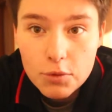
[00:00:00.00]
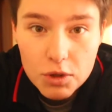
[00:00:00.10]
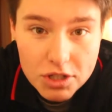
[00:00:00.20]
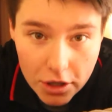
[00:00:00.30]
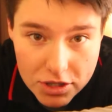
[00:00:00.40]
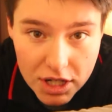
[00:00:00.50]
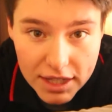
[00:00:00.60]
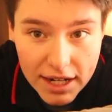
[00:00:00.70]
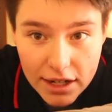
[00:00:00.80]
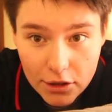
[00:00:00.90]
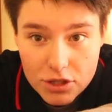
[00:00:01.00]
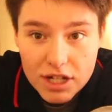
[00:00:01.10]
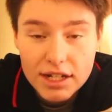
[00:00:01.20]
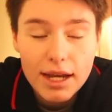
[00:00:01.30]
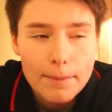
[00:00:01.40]
If you wanna go check that out, go
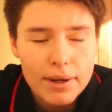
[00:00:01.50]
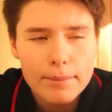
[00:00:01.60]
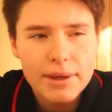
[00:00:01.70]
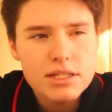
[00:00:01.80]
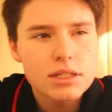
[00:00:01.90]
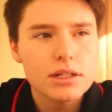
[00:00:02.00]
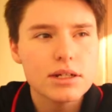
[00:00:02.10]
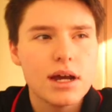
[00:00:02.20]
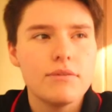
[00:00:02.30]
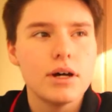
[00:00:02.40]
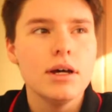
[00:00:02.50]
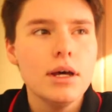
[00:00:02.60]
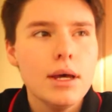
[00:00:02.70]
check it out. But I'm basically gonna cover